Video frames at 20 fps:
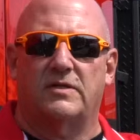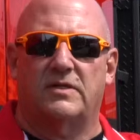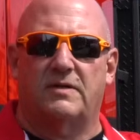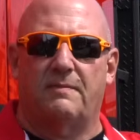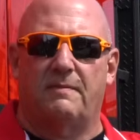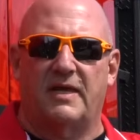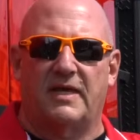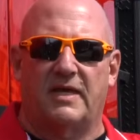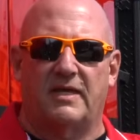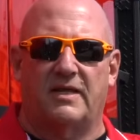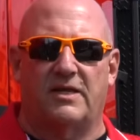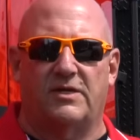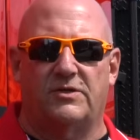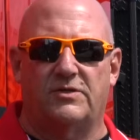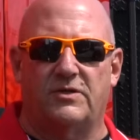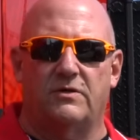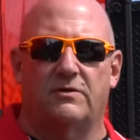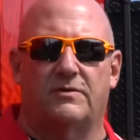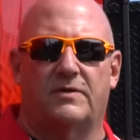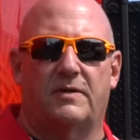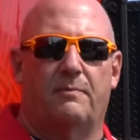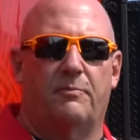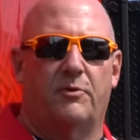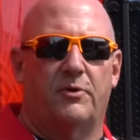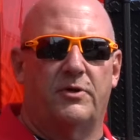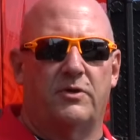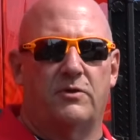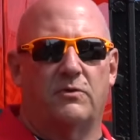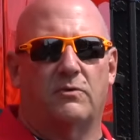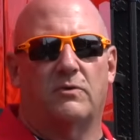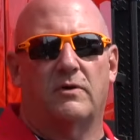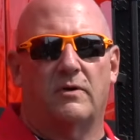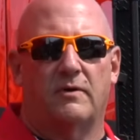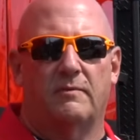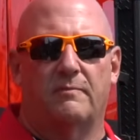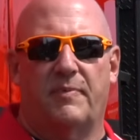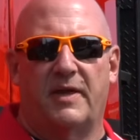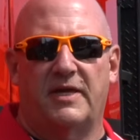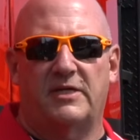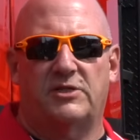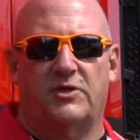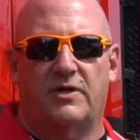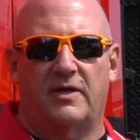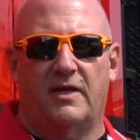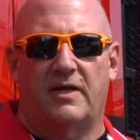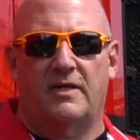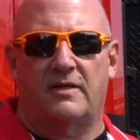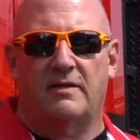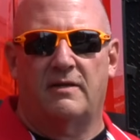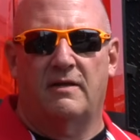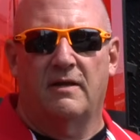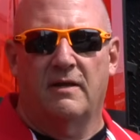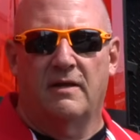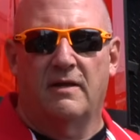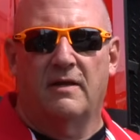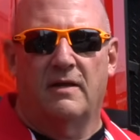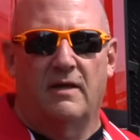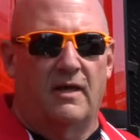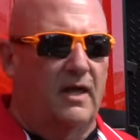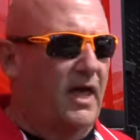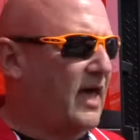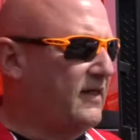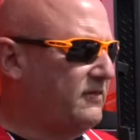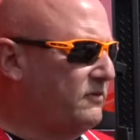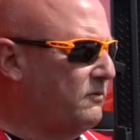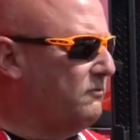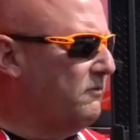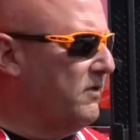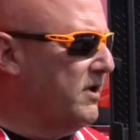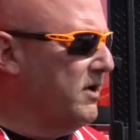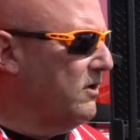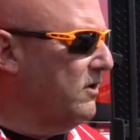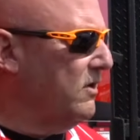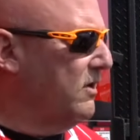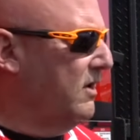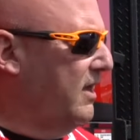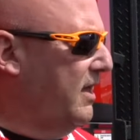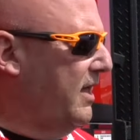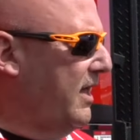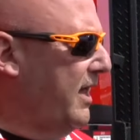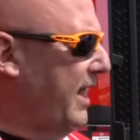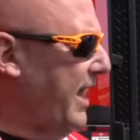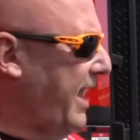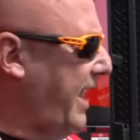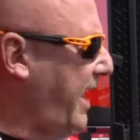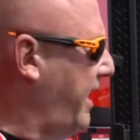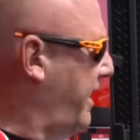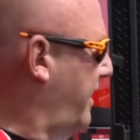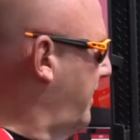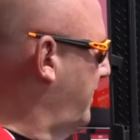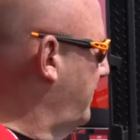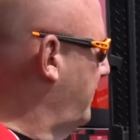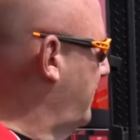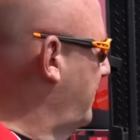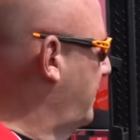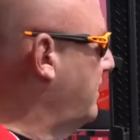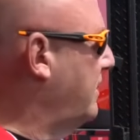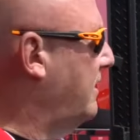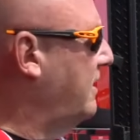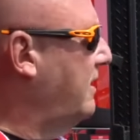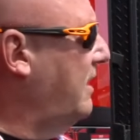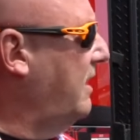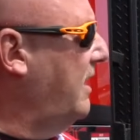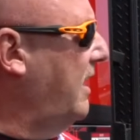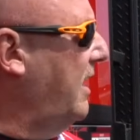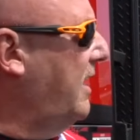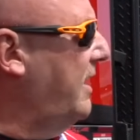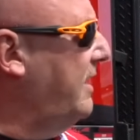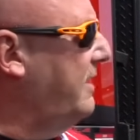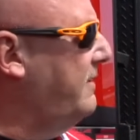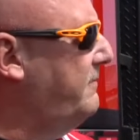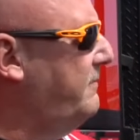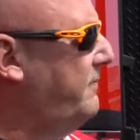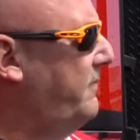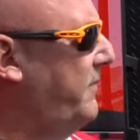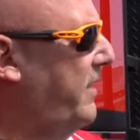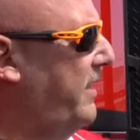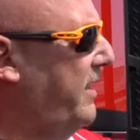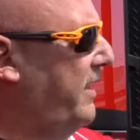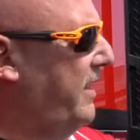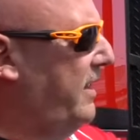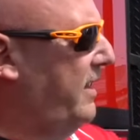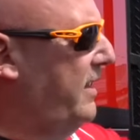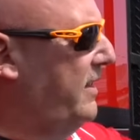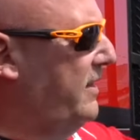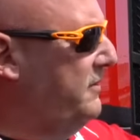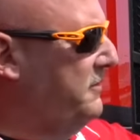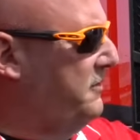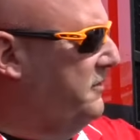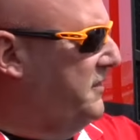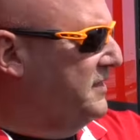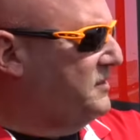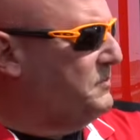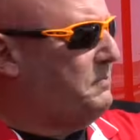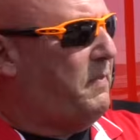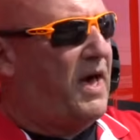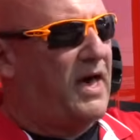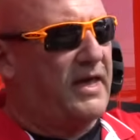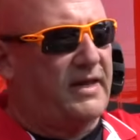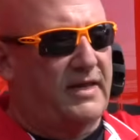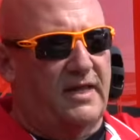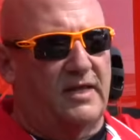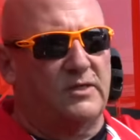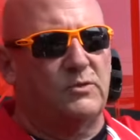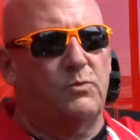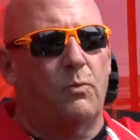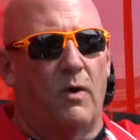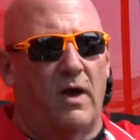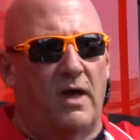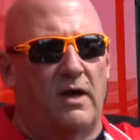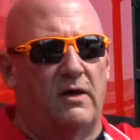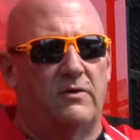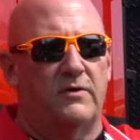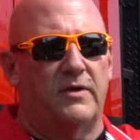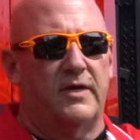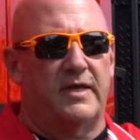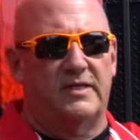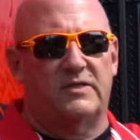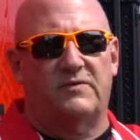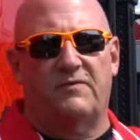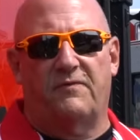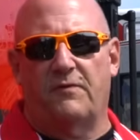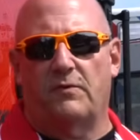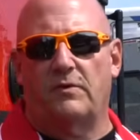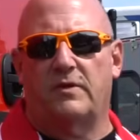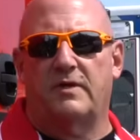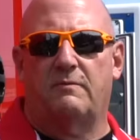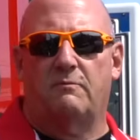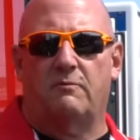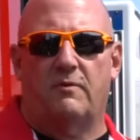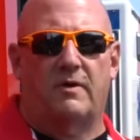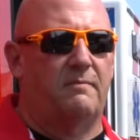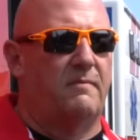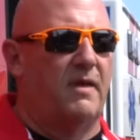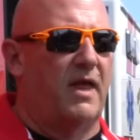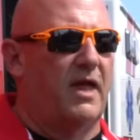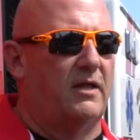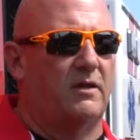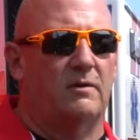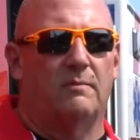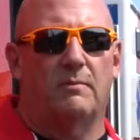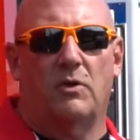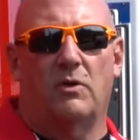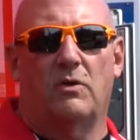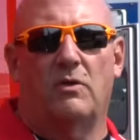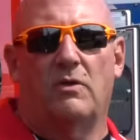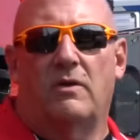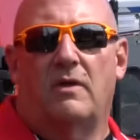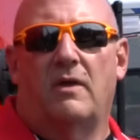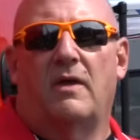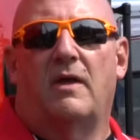to make it easier to put your patient in at the rear. And this body as well is fully remountable.